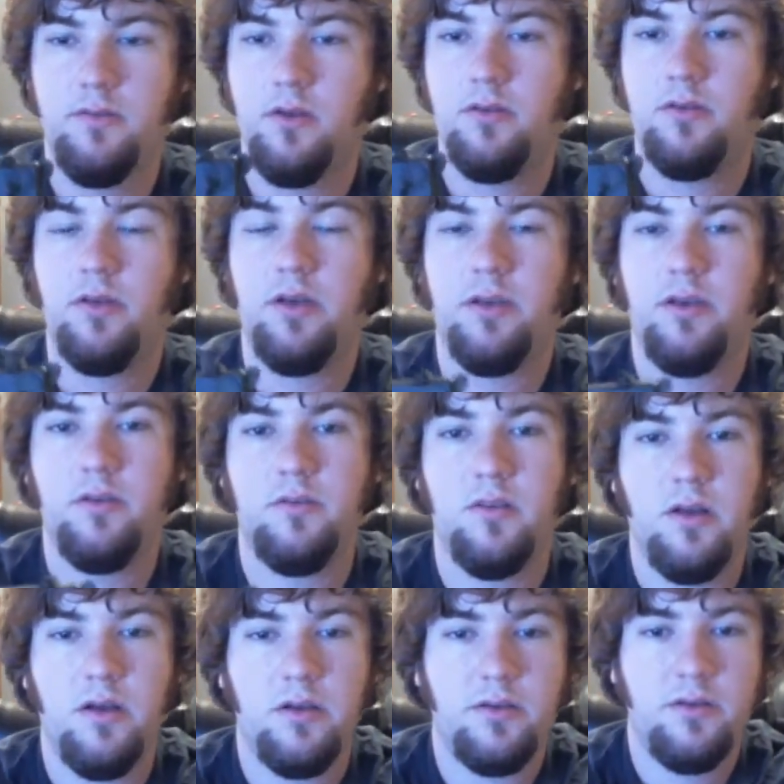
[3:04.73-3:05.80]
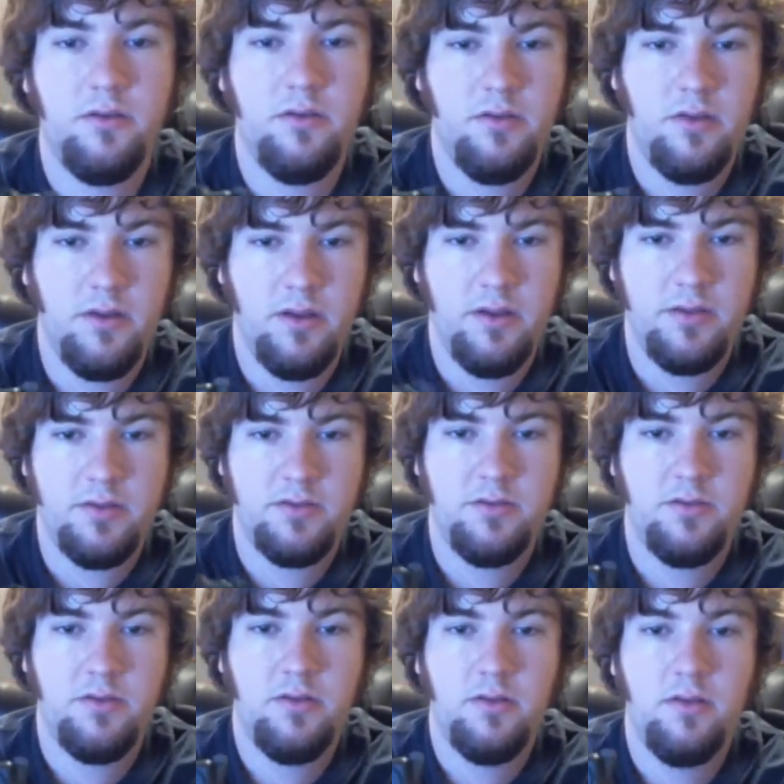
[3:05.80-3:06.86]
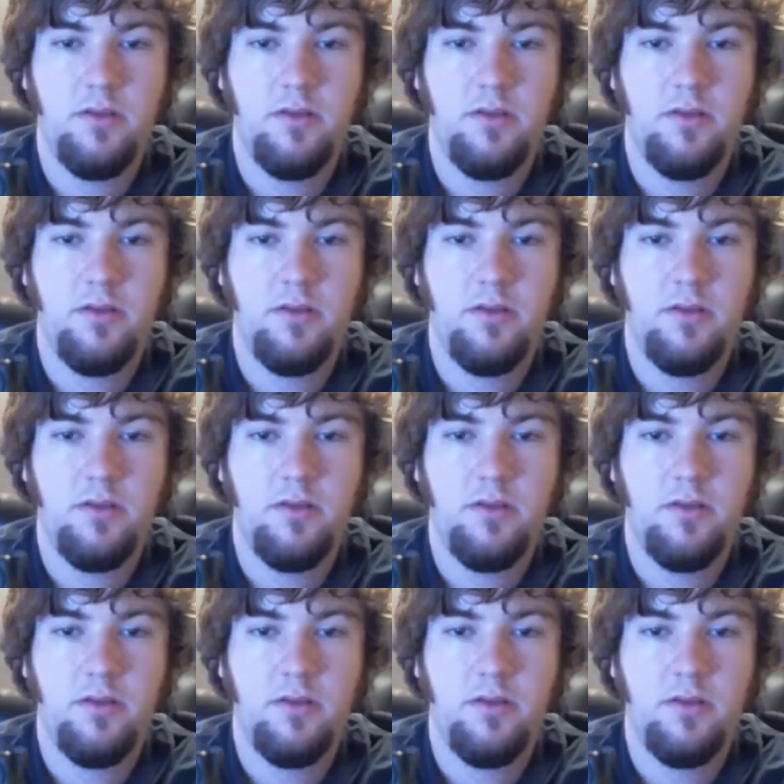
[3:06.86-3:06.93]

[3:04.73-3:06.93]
unlike a Glock, it has